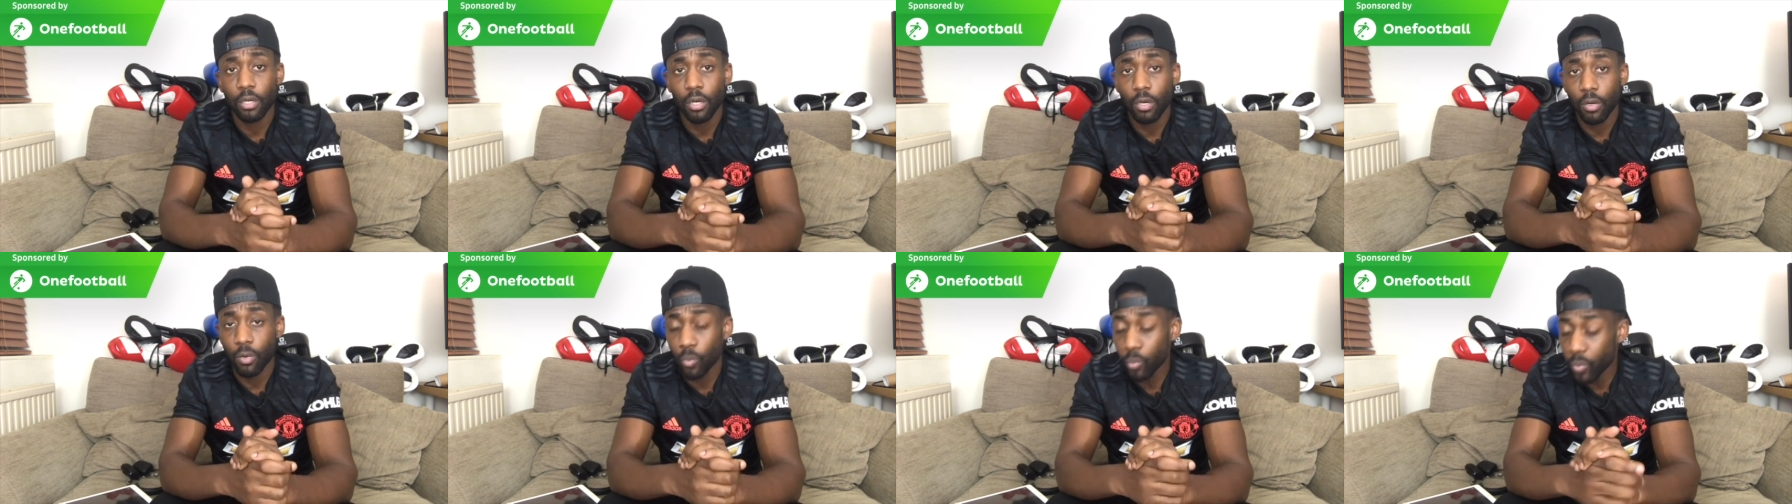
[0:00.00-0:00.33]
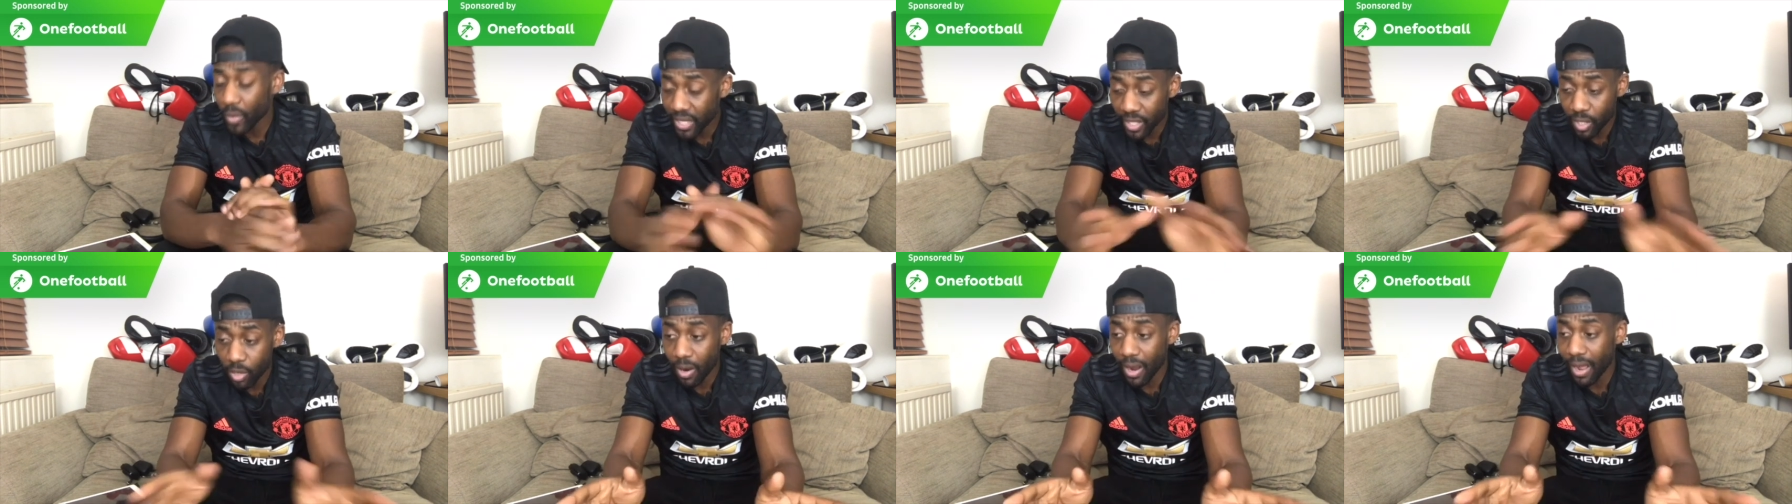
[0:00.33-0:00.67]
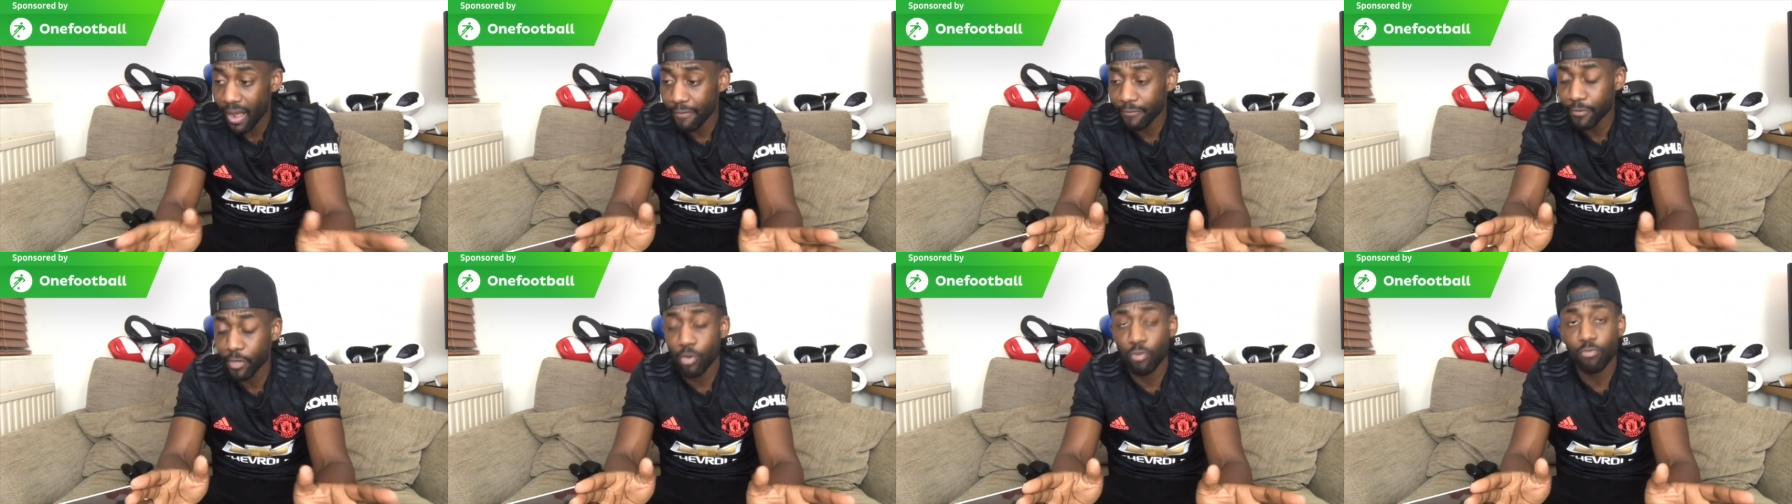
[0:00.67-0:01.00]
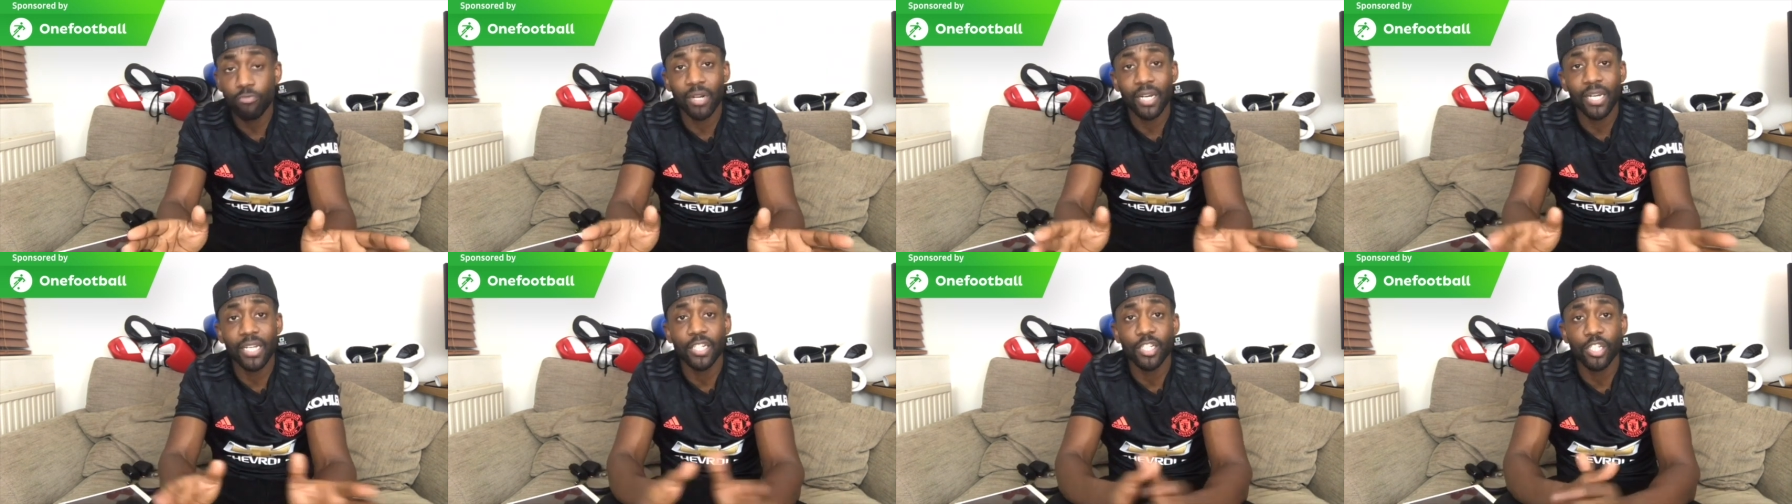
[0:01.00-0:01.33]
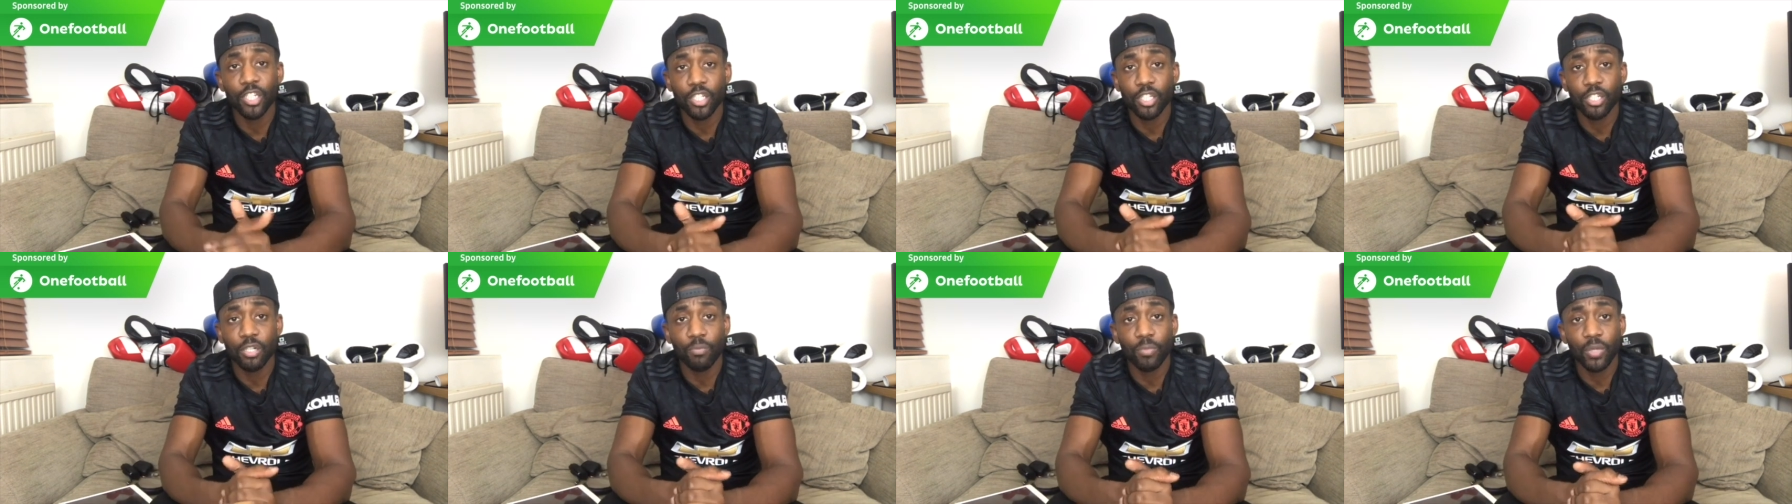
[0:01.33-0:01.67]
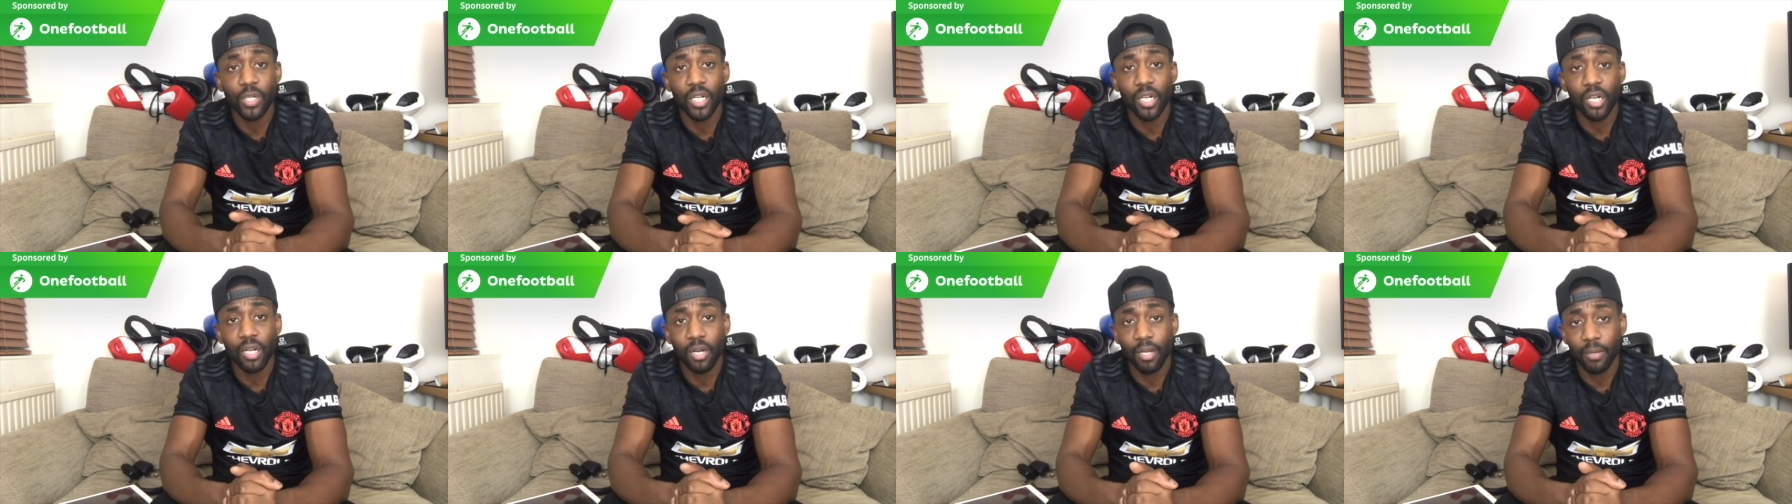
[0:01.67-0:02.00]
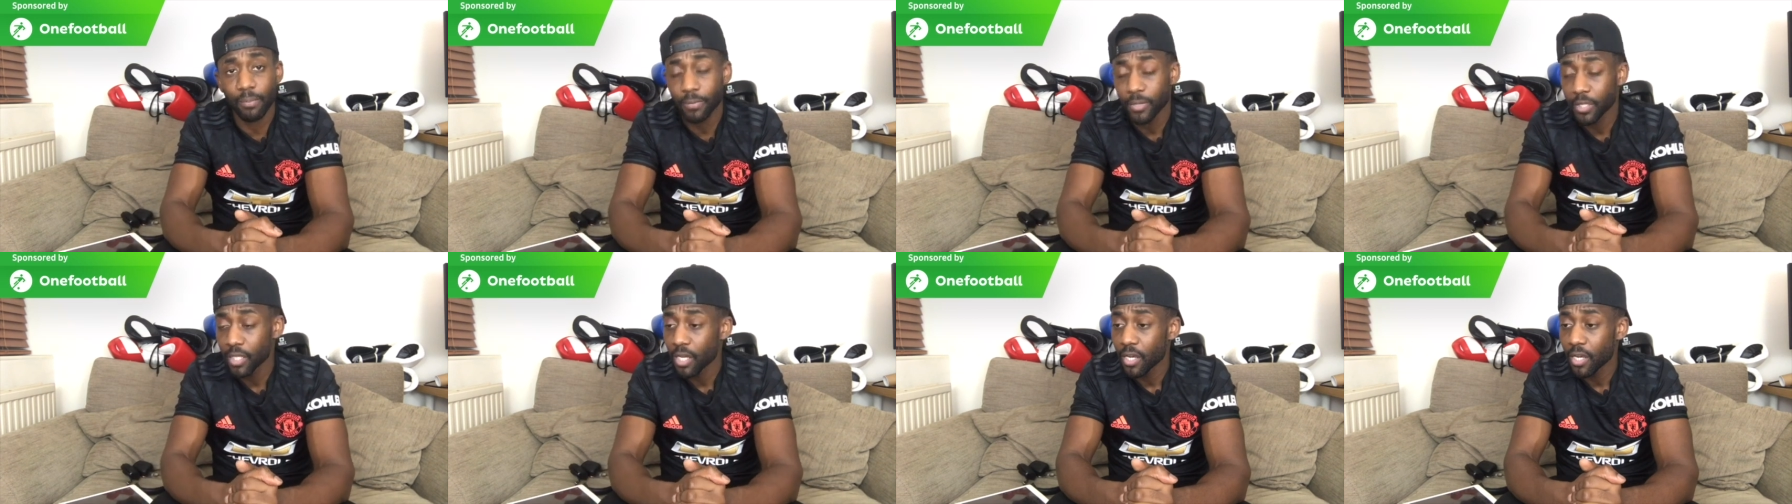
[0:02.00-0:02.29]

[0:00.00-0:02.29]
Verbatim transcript: We don't have no relationship with the club.